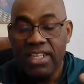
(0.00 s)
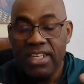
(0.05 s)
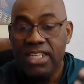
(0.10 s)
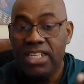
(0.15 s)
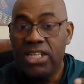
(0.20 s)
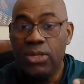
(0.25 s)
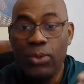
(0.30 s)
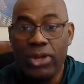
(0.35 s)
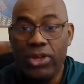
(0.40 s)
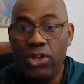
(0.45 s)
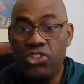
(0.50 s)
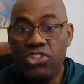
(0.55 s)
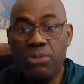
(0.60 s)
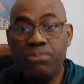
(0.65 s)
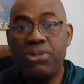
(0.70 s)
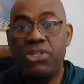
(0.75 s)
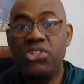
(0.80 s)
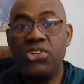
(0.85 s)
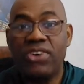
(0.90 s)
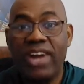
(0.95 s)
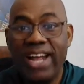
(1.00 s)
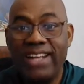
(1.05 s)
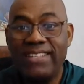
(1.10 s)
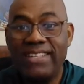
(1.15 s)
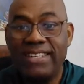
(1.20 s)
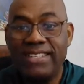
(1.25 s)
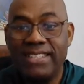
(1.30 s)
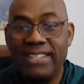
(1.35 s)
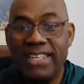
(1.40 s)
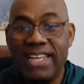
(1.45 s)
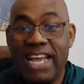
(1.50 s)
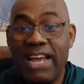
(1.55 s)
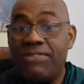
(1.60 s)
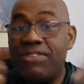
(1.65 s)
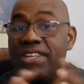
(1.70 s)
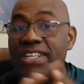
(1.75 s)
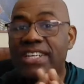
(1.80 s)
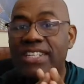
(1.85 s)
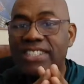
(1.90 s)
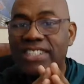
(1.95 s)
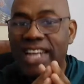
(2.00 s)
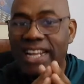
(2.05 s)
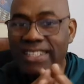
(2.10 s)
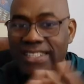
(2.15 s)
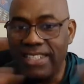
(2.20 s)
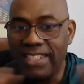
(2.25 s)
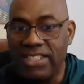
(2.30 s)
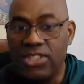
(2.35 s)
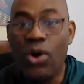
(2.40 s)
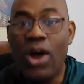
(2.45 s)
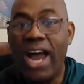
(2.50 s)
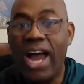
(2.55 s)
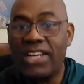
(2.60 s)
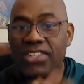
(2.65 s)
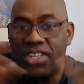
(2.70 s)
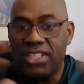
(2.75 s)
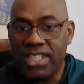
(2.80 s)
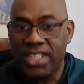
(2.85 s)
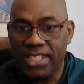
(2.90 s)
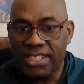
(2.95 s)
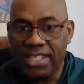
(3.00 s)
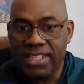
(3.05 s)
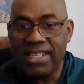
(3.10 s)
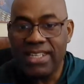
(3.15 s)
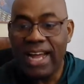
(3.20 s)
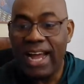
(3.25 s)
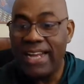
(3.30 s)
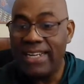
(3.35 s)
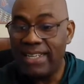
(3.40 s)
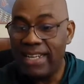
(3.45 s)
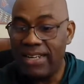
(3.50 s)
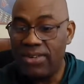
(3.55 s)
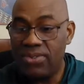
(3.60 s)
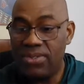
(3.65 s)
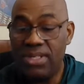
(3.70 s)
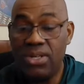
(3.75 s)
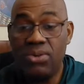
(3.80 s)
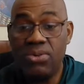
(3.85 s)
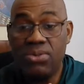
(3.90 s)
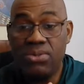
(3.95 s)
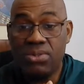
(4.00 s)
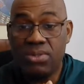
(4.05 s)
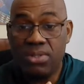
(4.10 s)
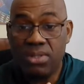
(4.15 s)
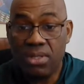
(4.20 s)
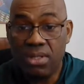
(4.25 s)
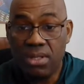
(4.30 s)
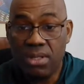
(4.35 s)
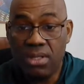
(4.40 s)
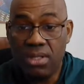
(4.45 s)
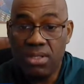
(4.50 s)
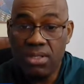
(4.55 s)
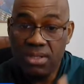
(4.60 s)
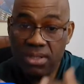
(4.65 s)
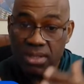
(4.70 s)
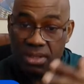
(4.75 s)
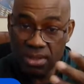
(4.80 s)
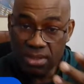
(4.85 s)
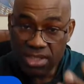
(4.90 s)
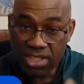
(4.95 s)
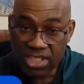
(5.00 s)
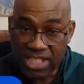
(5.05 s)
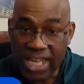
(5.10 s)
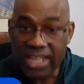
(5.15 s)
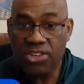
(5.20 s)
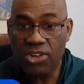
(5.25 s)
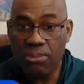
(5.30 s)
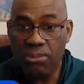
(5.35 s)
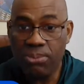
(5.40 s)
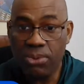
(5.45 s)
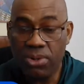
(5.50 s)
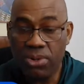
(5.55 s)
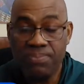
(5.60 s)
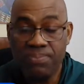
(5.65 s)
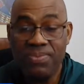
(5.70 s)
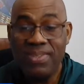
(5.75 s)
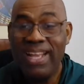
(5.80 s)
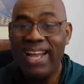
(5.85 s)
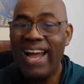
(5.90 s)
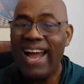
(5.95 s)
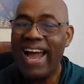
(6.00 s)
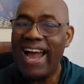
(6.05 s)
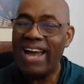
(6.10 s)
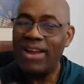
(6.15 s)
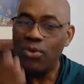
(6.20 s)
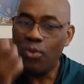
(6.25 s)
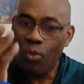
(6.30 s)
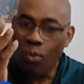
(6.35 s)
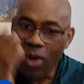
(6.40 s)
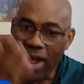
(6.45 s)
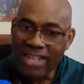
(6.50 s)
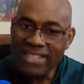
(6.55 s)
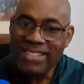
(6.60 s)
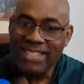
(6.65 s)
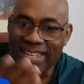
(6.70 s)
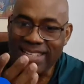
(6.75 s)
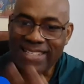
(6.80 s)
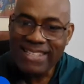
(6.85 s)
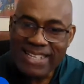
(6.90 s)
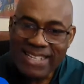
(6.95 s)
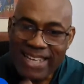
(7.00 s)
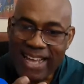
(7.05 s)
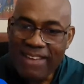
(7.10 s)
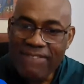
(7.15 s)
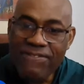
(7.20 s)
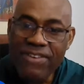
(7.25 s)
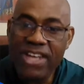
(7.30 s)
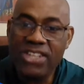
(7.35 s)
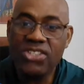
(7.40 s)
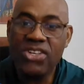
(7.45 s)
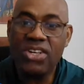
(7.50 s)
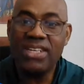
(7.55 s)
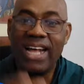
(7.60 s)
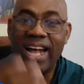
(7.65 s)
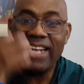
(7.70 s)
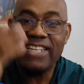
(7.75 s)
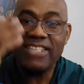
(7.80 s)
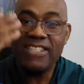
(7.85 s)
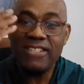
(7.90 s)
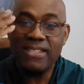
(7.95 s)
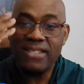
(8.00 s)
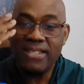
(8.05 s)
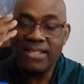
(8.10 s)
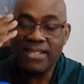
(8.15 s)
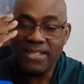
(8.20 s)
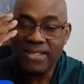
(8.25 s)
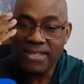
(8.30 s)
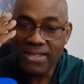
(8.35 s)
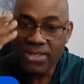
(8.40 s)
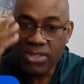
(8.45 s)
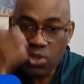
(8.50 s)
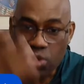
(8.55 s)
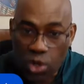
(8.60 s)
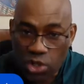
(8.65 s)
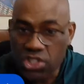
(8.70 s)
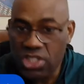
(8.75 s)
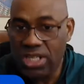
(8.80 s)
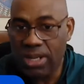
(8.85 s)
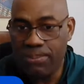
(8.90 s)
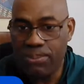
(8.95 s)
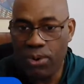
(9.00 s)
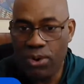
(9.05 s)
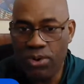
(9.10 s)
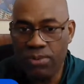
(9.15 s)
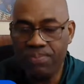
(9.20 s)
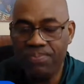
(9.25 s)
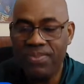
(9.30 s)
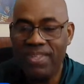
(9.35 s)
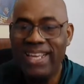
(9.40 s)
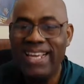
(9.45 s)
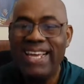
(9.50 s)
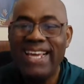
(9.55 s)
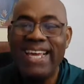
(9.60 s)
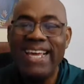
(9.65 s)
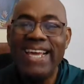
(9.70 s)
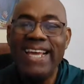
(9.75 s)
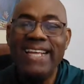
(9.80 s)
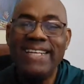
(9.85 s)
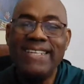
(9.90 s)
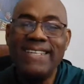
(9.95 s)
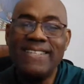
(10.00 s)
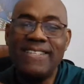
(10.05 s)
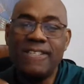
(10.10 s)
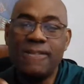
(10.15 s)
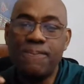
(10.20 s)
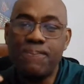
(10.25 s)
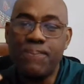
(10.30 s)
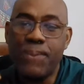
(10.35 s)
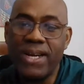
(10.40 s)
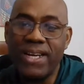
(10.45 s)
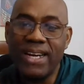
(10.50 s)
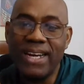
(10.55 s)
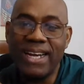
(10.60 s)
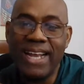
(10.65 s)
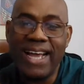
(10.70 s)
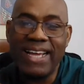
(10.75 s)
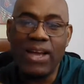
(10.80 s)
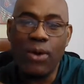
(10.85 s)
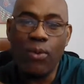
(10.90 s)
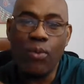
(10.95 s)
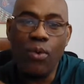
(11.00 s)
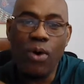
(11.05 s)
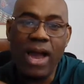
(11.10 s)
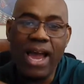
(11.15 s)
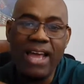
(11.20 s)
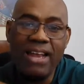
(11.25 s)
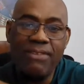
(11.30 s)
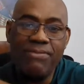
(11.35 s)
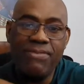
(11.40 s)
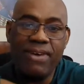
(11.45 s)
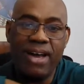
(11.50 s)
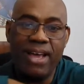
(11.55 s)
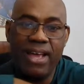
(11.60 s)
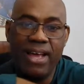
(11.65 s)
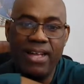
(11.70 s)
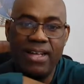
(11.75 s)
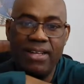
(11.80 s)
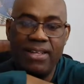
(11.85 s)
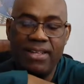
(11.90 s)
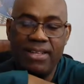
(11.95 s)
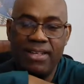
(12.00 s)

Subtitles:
the way your temperature rises, everything changes, your heart rate changes, and then they'll check your bone. And once they see the infection has touched the bone, it is spreading like a wildfire.